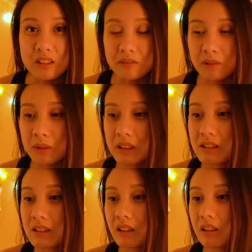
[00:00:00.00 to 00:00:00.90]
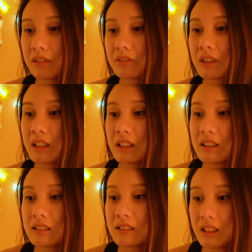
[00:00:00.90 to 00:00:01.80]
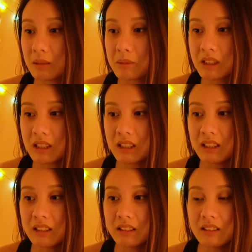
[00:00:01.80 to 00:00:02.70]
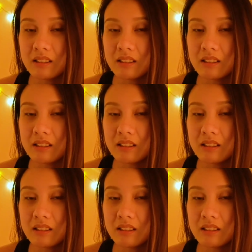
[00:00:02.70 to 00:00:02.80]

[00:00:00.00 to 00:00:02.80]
influence of D M T,